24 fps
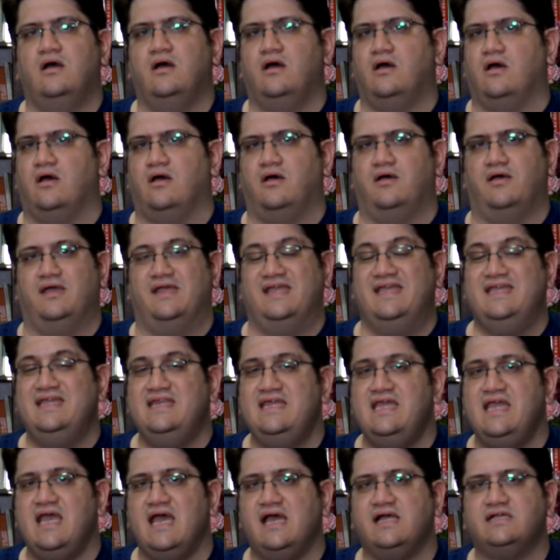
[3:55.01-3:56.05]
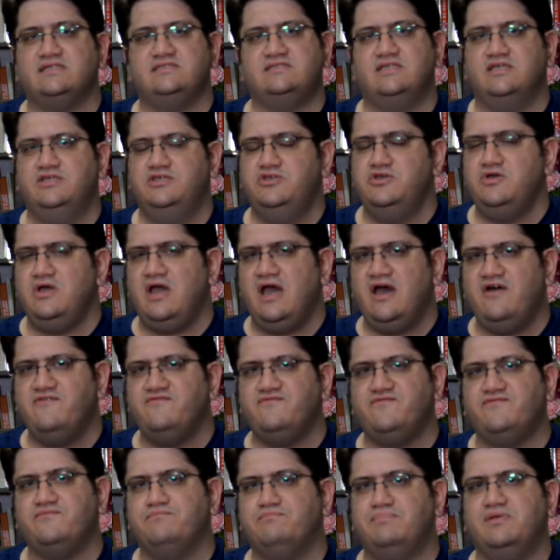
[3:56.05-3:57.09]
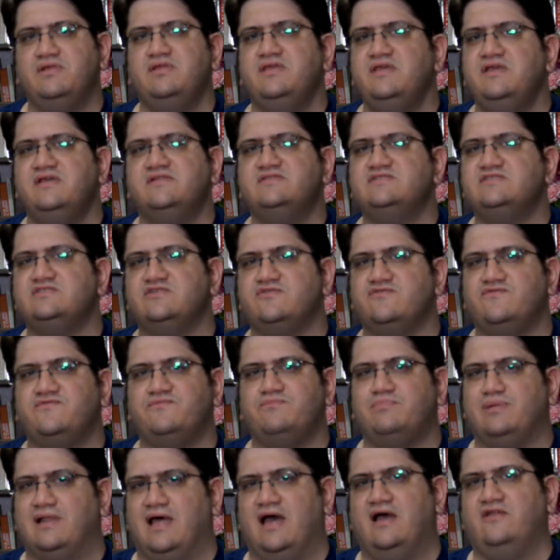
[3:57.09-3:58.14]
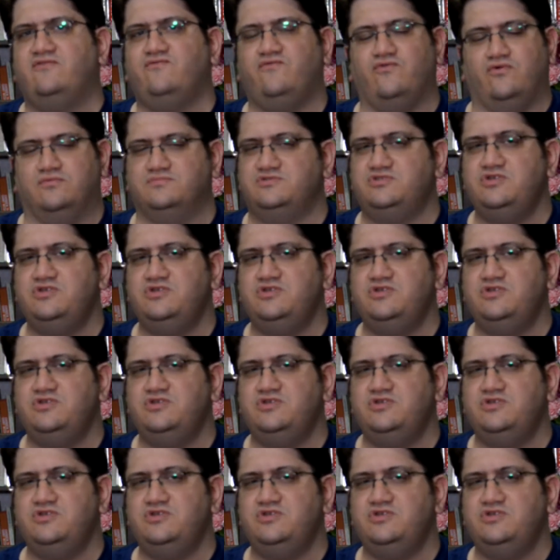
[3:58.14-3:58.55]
EDX, you have billions of platforms.